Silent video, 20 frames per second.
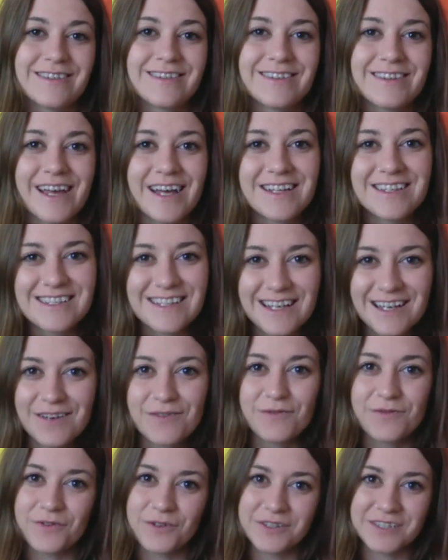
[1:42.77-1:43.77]
That's
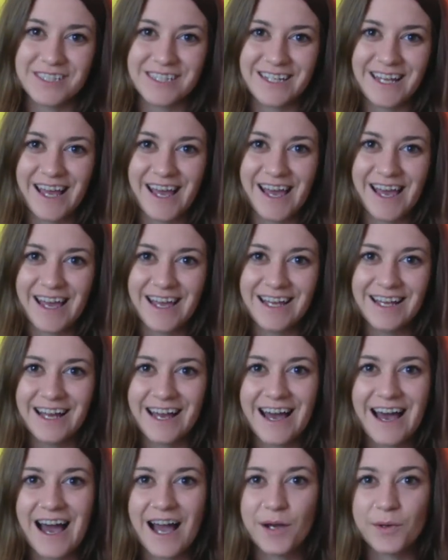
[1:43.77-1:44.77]
it for today.
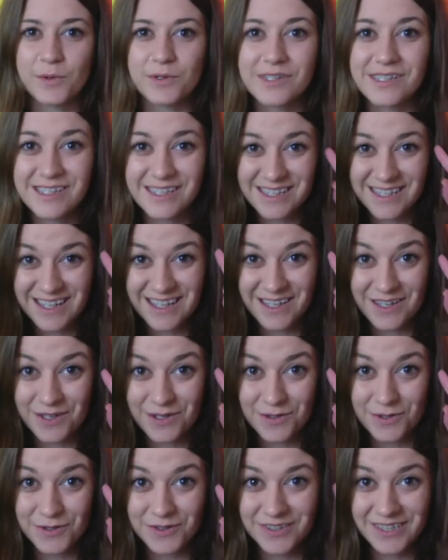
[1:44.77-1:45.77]
I will see
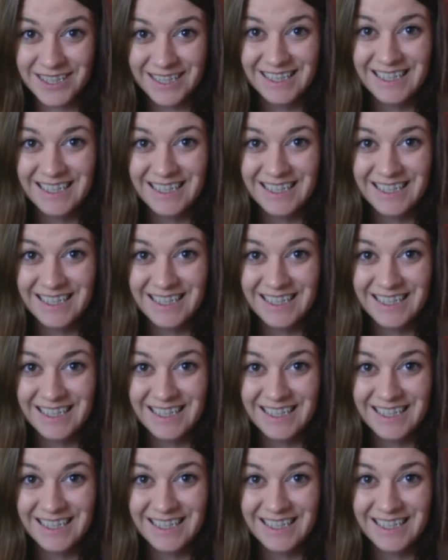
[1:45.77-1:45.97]
you